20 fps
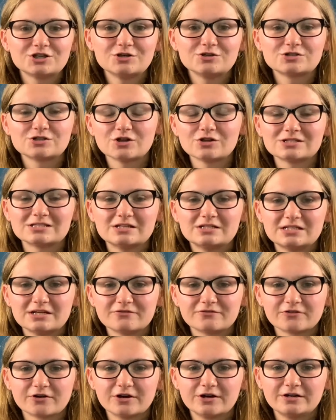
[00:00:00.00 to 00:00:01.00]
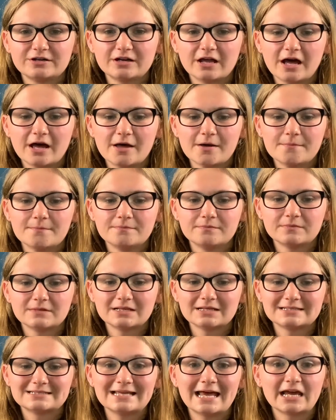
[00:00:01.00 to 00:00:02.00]
lots of different
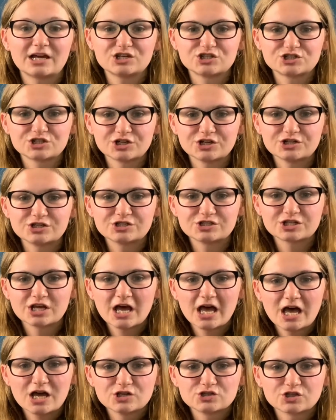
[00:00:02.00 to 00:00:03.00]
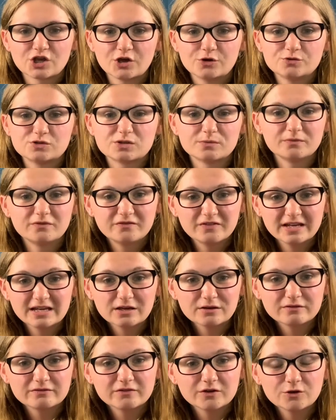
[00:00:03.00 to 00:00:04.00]
textures. So some finger
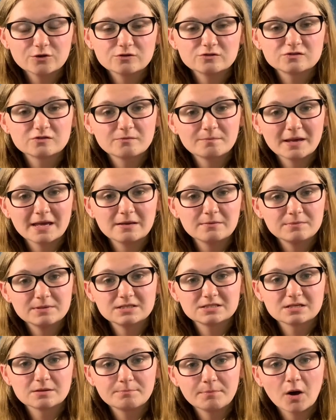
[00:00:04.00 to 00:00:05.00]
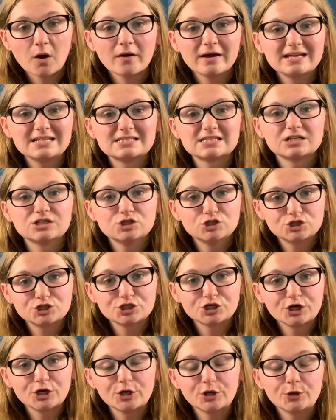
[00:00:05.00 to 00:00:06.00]
foods for baby to bite and
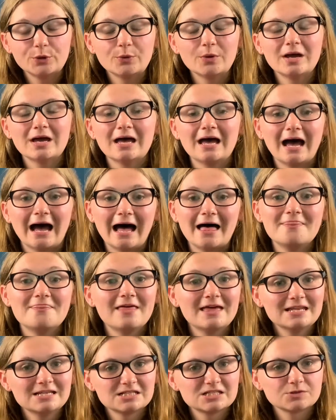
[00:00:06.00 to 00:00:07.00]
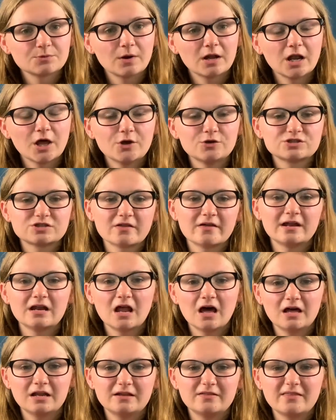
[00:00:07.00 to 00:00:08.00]
chew and then swallow, so they're
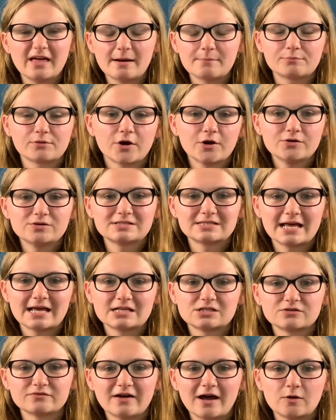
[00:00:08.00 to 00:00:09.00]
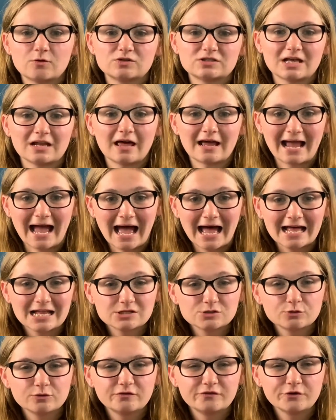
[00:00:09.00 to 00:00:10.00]
learning that process of how to
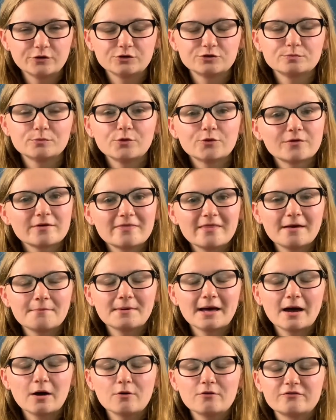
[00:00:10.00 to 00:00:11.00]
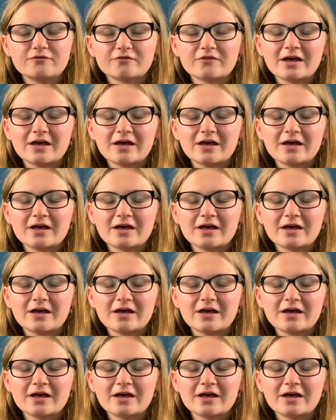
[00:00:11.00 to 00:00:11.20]
handle food more in their mouth,